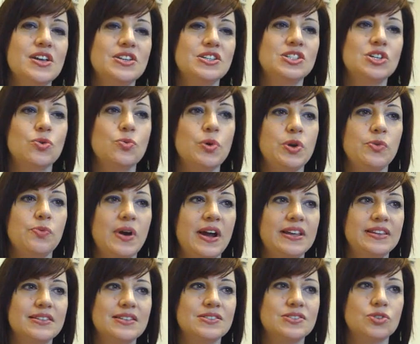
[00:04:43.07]
So we
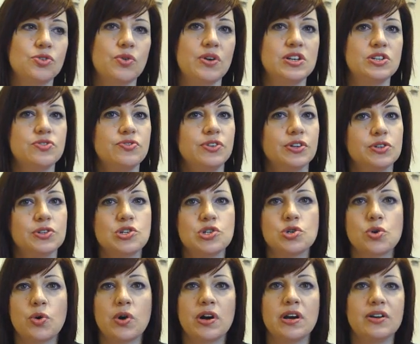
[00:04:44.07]
write this, it's real
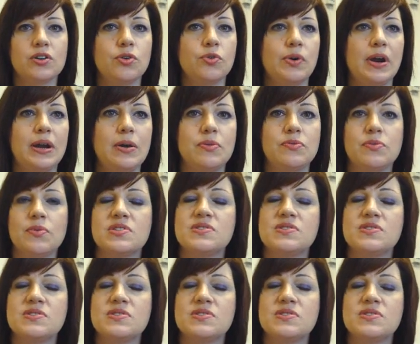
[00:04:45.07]
short, great